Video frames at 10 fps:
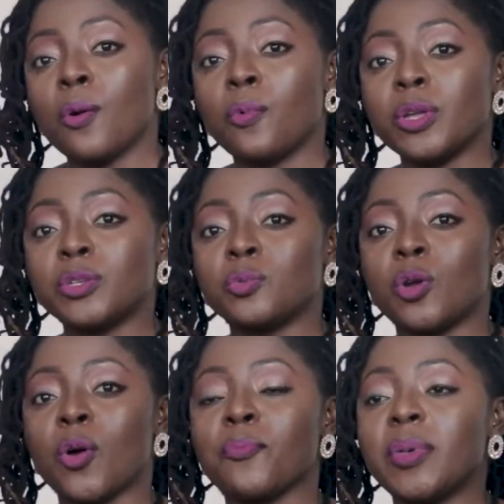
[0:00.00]
which will
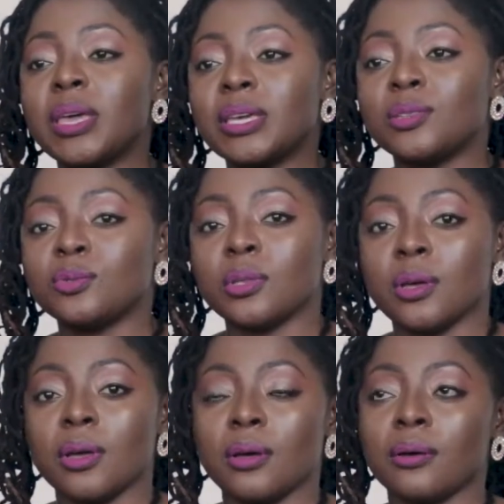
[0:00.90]
not make it to
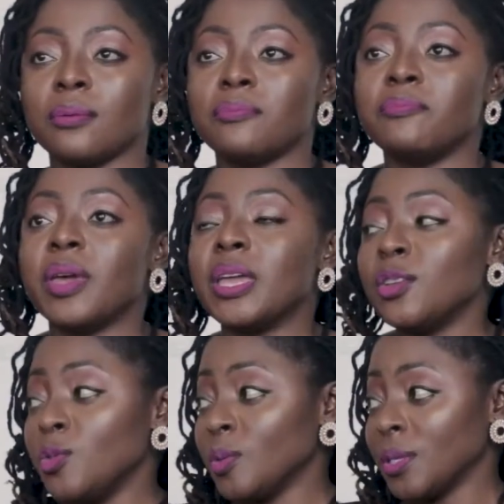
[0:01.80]
the main
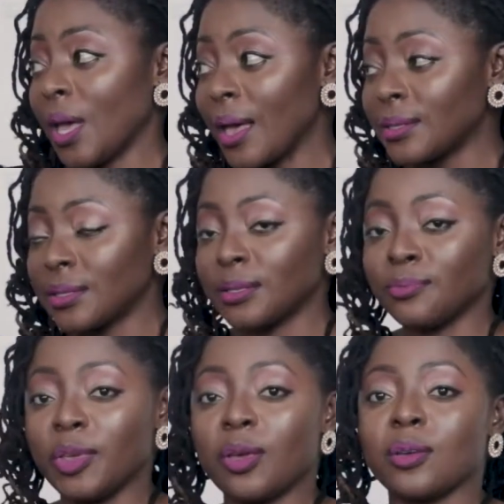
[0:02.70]
newscasts
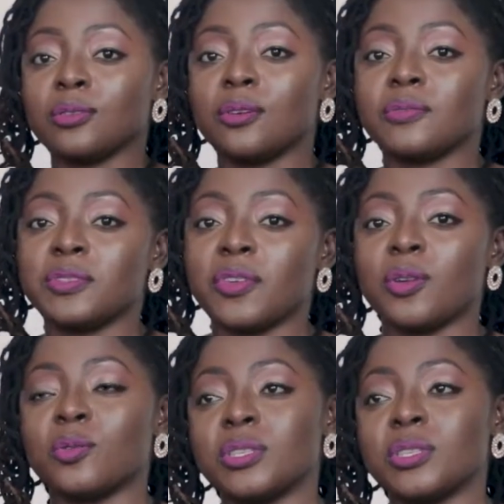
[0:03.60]
because of different